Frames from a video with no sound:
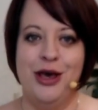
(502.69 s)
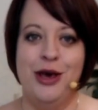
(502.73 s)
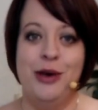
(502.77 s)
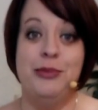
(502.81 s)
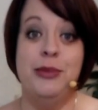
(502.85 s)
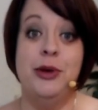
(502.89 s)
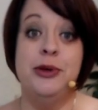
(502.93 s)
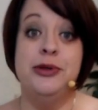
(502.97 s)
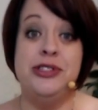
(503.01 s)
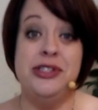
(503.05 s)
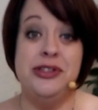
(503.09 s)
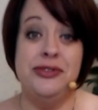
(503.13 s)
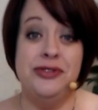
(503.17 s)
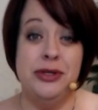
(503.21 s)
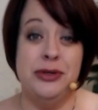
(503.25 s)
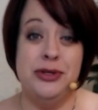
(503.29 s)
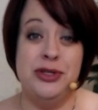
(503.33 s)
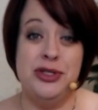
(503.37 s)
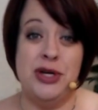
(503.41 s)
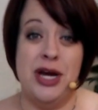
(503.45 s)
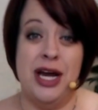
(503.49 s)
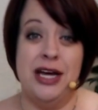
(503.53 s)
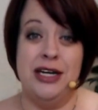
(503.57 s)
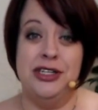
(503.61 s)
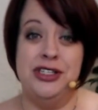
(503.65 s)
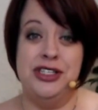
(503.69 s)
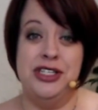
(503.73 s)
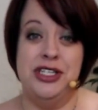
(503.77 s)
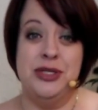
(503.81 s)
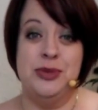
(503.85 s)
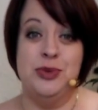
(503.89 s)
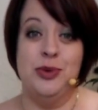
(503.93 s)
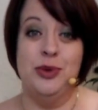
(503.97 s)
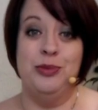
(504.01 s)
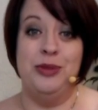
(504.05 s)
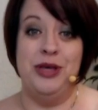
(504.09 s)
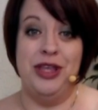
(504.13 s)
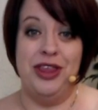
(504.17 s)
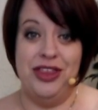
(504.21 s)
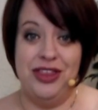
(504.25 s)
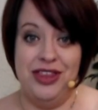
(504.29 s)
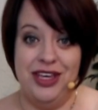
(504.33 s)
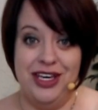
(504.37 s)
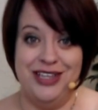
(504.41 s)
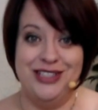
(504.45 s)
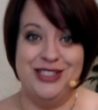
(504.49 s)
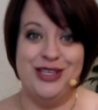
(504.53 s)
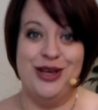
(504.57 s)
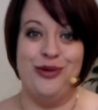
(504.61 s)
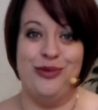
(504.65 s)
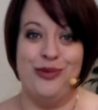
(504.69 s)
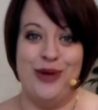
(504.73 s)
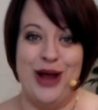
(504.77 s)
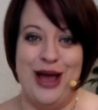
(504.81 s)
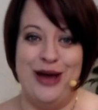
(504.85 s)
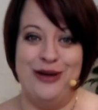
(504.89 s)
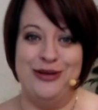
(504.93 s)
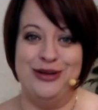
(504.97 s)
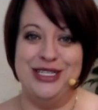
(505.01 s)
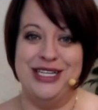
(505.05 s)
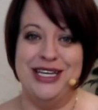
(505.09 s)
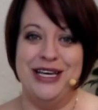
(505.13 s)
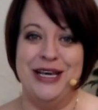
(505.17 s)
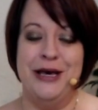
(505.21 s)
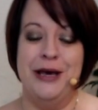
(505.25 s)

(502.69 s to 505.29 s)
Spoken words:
Most of those strategies will be things around